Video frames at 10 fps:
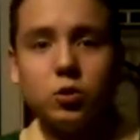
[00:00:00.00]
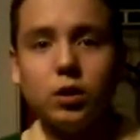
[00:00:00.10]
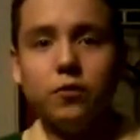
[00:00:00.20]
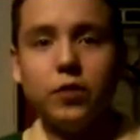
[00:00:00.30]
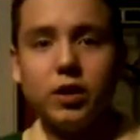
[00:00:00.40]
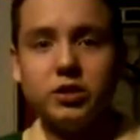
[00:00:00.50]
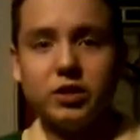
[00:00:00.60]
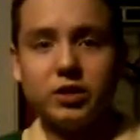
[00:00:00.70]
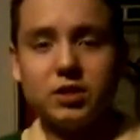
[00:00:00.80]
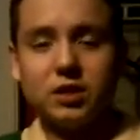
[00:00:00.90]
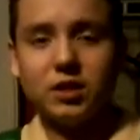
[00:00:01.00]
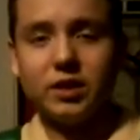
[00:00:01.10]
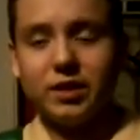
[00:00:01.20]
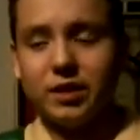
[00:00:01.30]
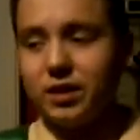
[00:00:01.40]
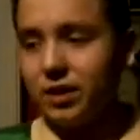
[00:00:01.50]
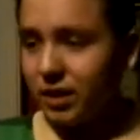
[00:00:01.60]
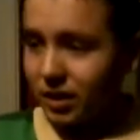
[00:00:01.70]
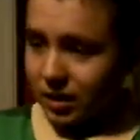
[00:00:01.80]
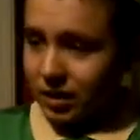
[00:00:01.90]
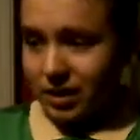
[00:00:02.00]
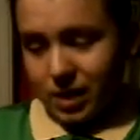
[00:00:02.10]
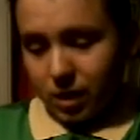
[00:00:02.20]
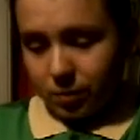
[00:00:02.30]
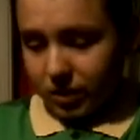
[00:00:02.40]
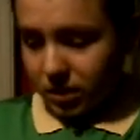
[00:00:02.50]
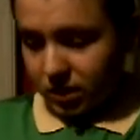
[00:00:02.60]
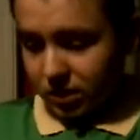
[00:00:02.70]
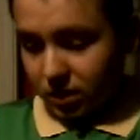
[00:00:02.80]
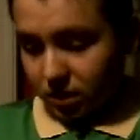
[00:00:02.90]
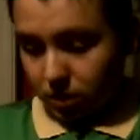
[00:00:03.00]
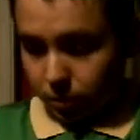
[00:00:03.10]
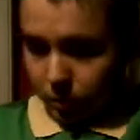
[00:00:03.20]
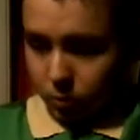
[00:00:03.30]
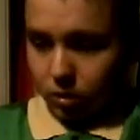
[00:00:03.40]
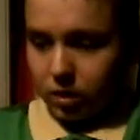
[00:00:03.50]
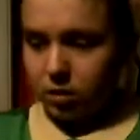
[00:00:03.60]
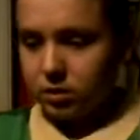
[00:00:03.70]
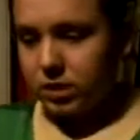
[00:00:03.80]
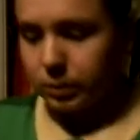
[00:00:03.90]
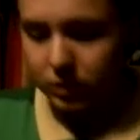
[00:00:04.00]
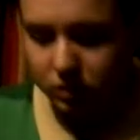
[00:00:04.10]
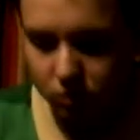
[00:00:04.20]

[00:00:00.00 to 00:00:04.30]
evictions, yeah, because I'm gonna be working on Tim and